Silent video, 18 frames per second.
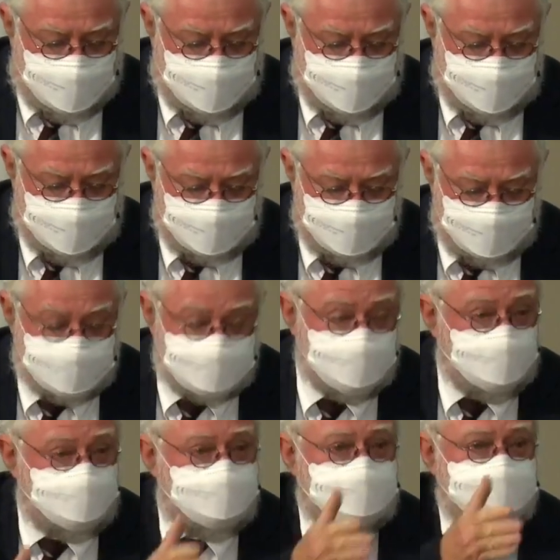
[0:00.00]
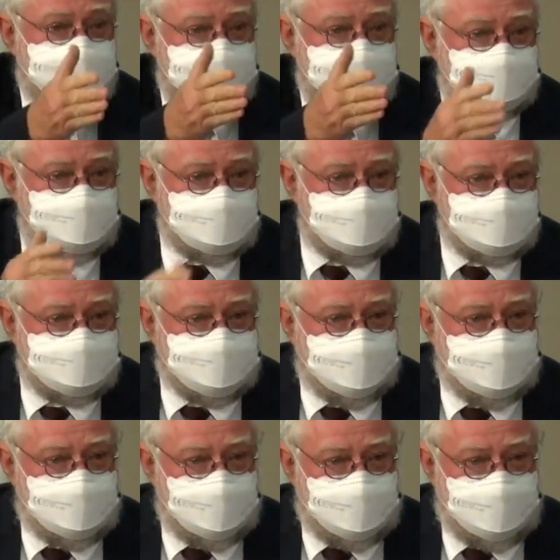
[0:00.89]
And with your permission,
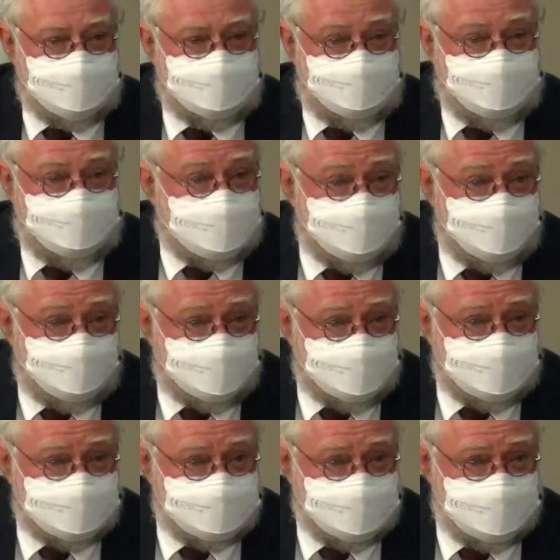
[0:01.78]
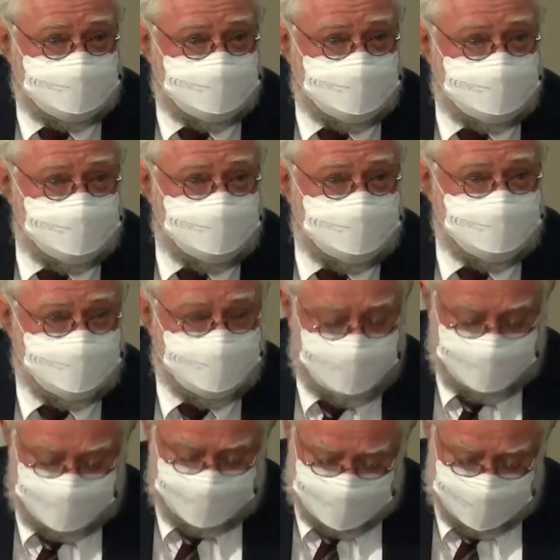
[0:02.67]
Jane, I have paraphrased it,
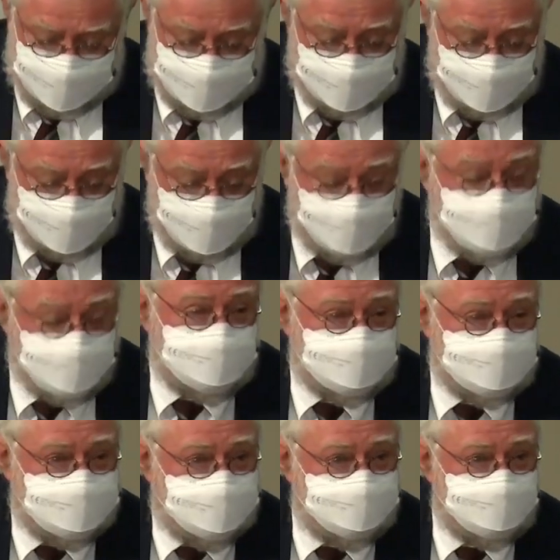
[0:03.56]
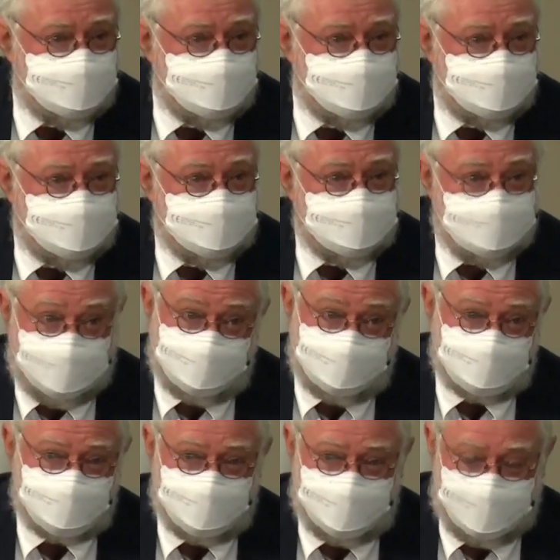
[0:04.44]
and I hope he is happy with that, and
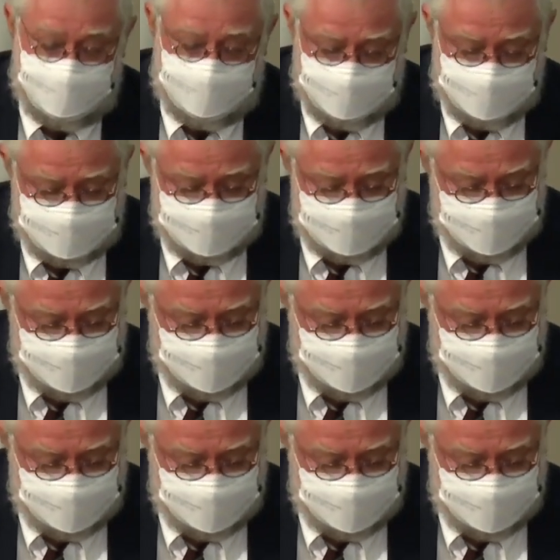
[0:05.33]
I'm sure he is.